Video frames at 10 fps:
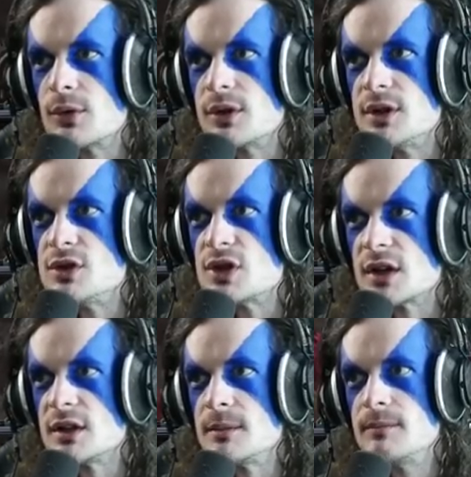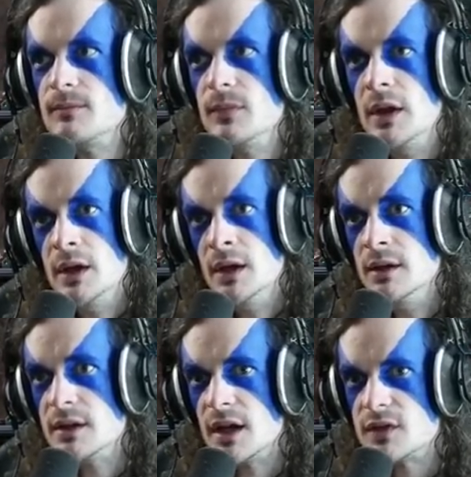and inject it.
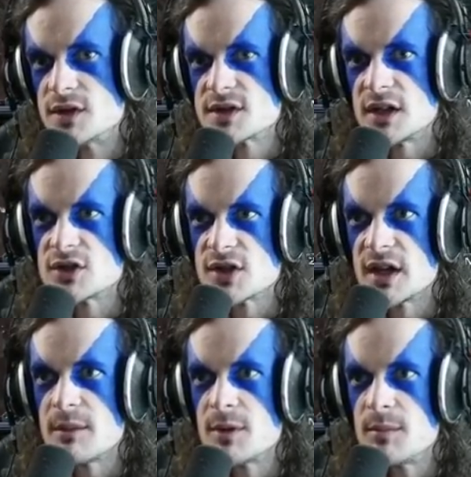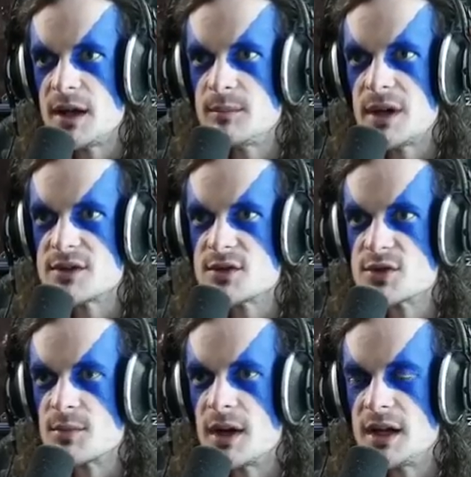At this stage of the game, the main bases are
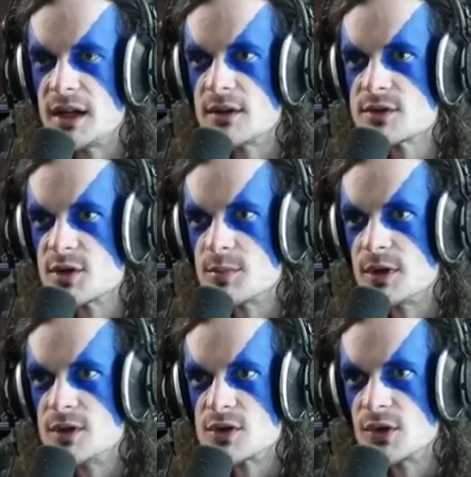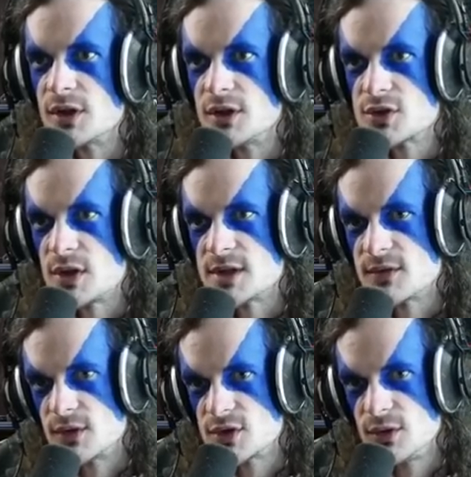mining out, so the players are looking to transfer
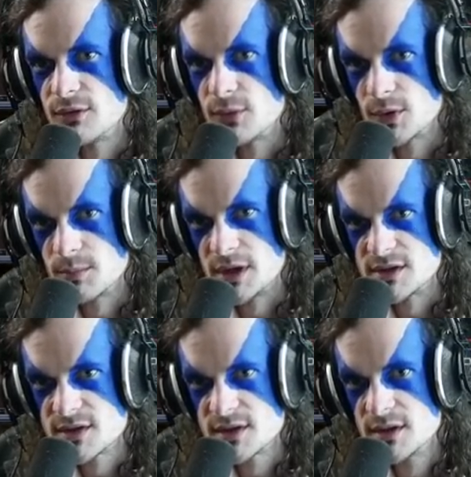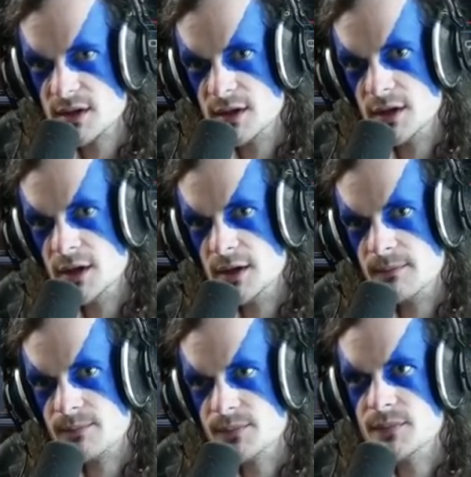to the fourth base
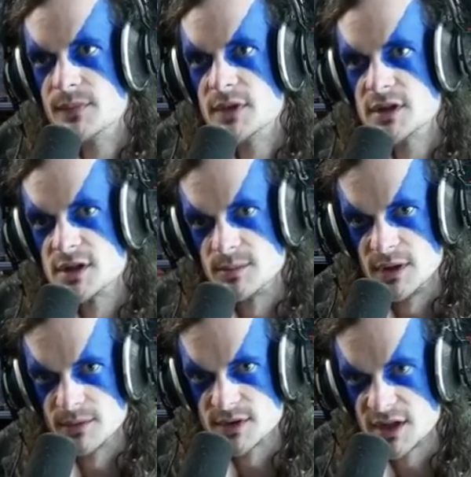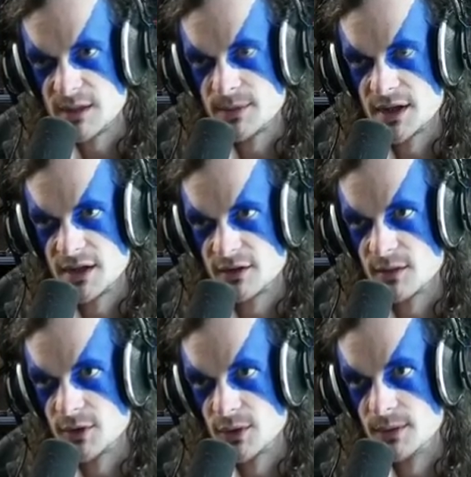to be able to keep that income
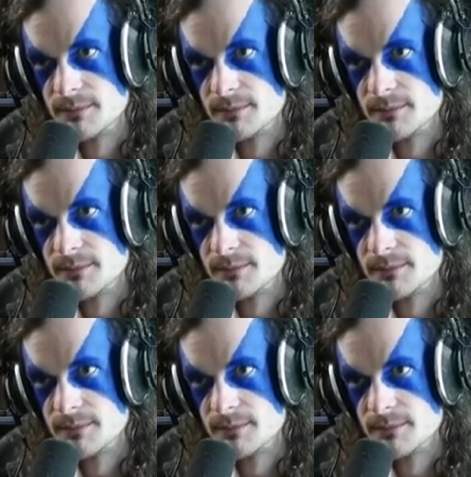going.